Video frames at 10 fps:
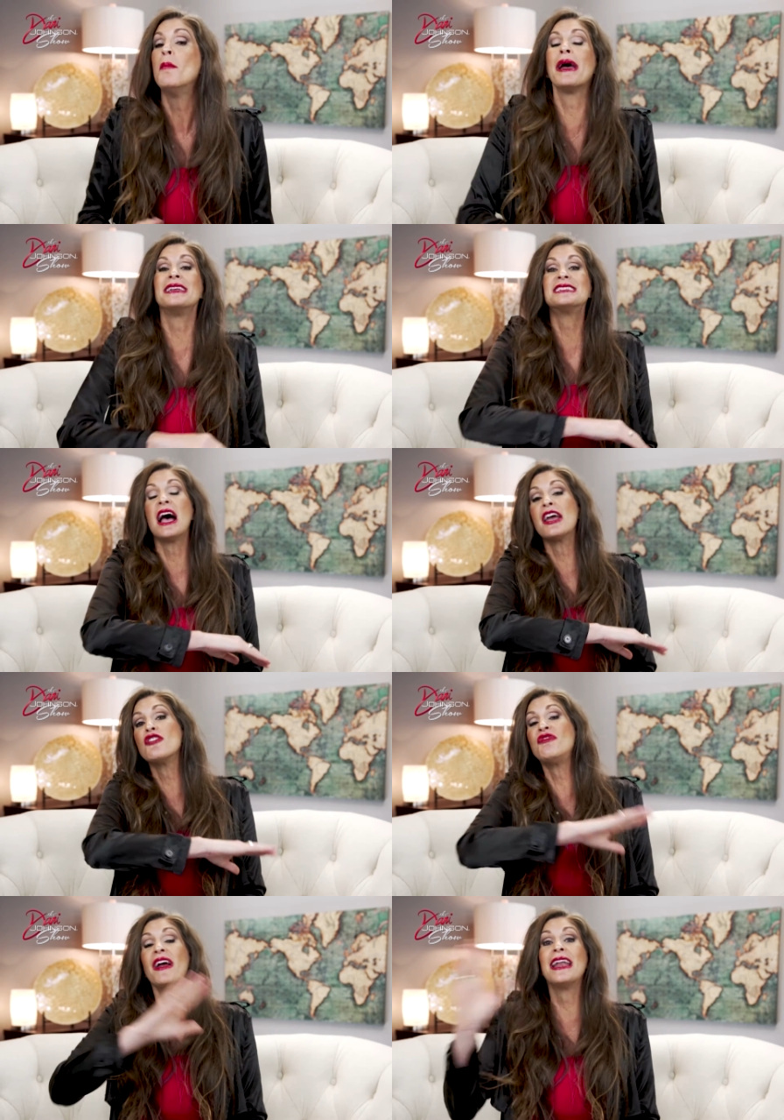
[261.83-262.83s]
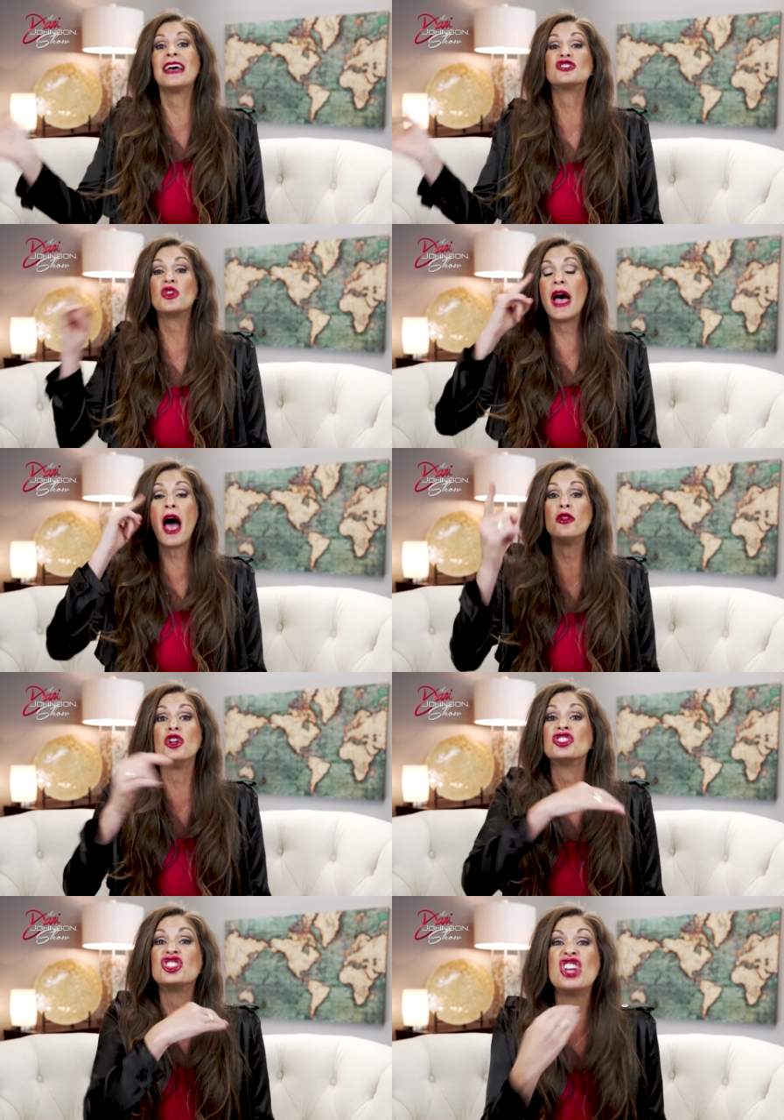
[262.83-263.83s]
My entire financial
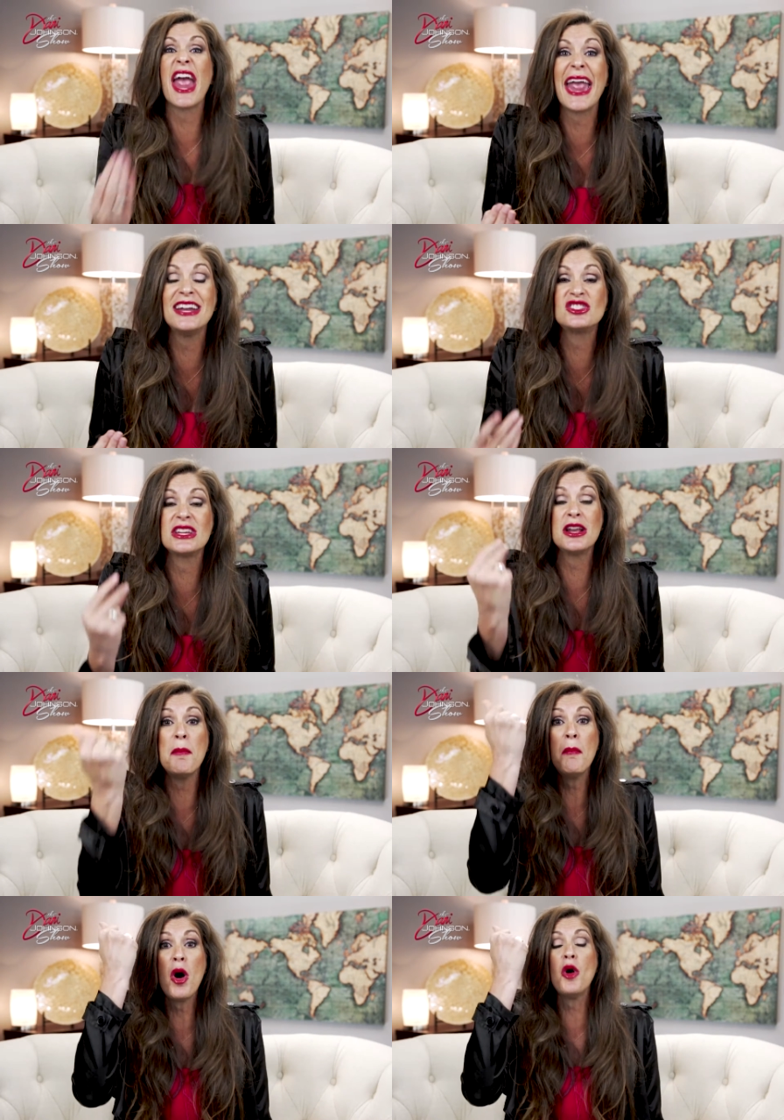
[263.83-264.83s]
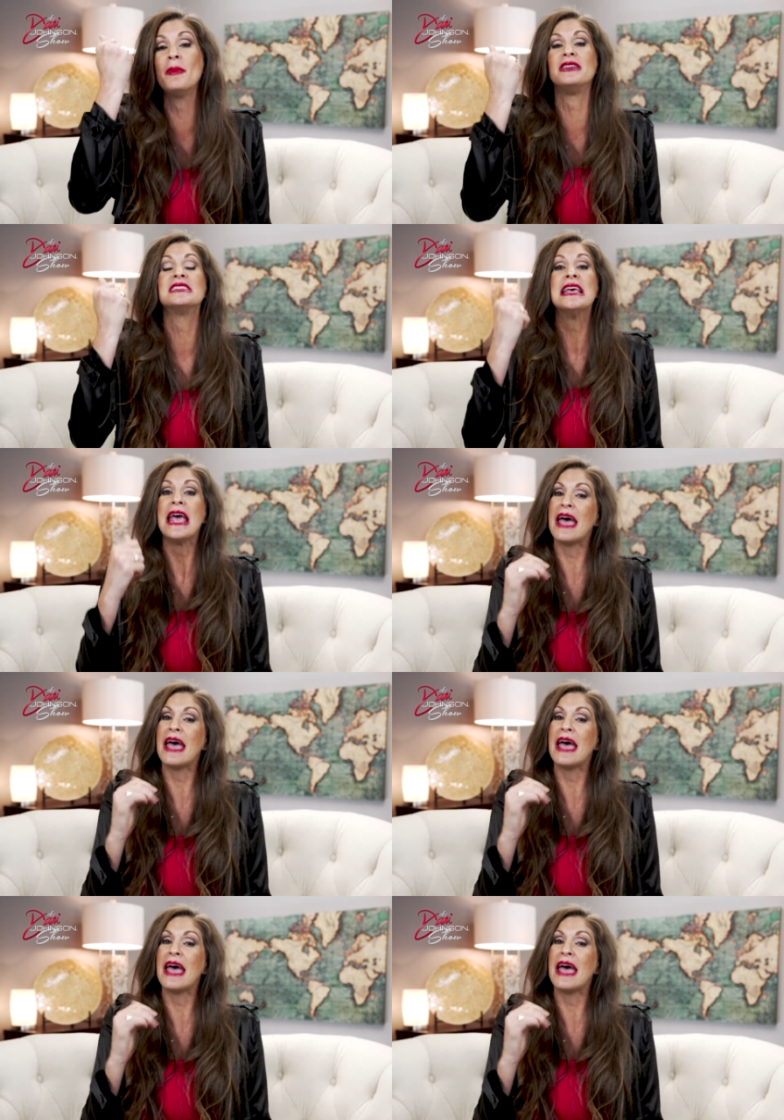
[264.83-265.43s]
outlook changed in a moment,